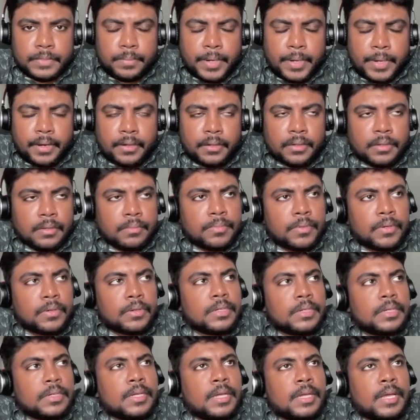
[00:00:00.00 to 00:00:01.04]
parent
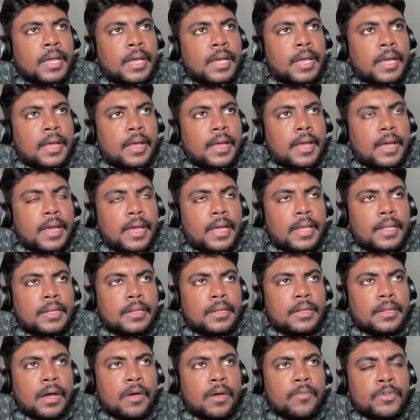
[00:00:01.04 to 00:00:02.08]
component.
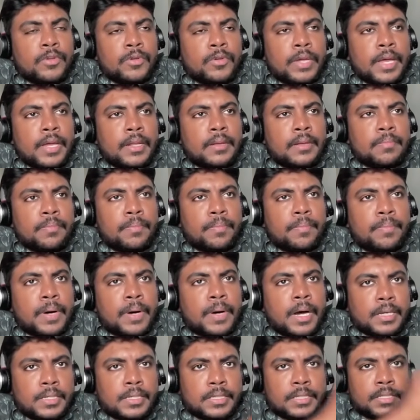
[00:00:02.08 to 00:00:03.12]
And how you can
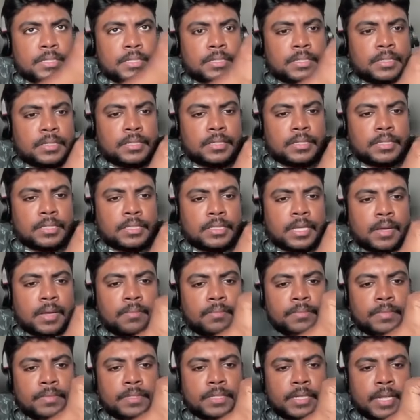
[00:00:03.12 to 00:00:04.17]
pass
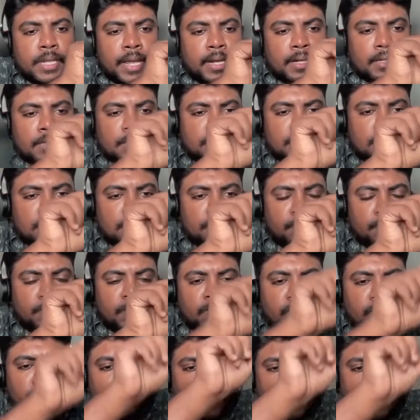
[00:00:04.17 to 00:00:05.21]
some states
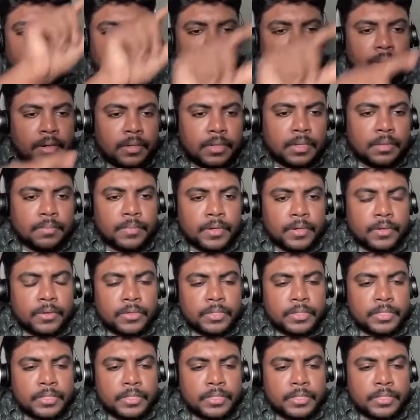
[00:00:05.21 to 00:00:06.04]
from the parent component